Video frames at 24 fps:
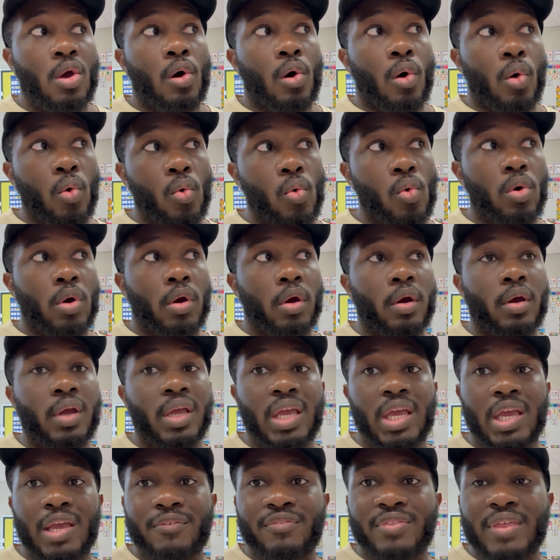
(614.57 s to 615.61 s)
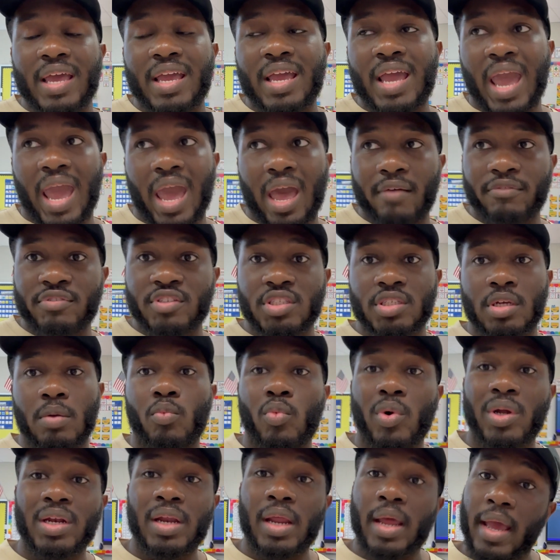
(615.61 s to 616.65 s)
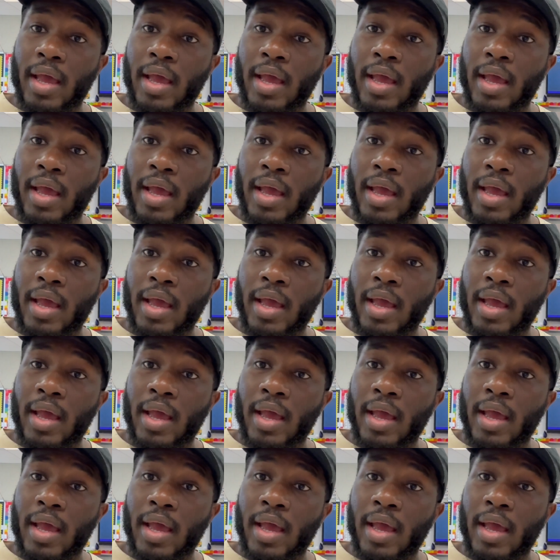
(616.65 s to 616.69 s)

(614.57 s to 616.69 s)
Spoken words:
or if they have someone